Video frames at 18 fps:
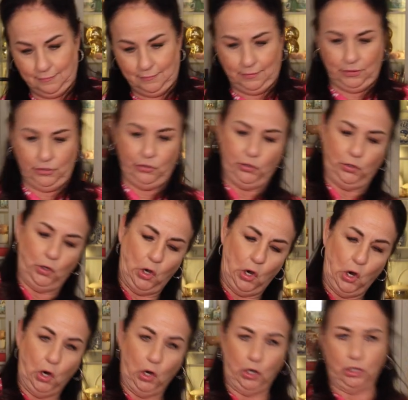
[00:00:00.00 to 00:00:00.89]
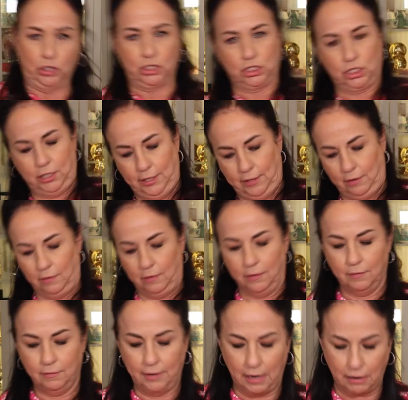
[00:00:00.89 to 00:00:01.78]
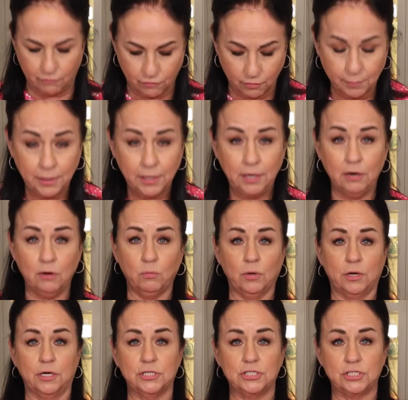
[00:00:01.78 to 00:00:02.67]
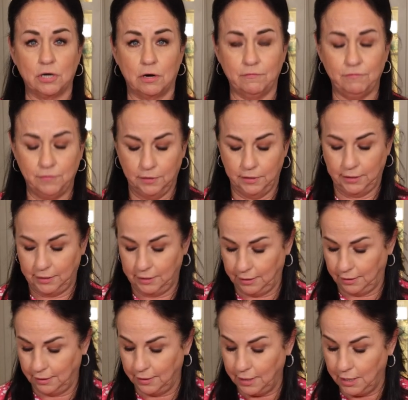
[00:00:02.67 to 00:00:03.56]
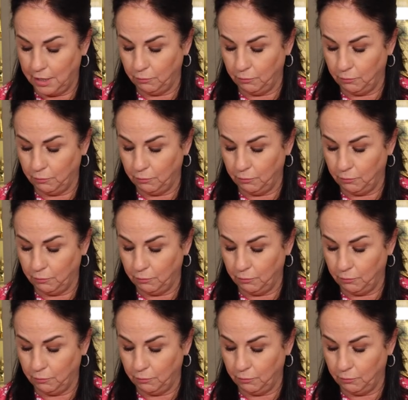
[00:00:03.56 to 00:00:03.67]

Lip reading: little arch here. Now from here, we're going to start filling in.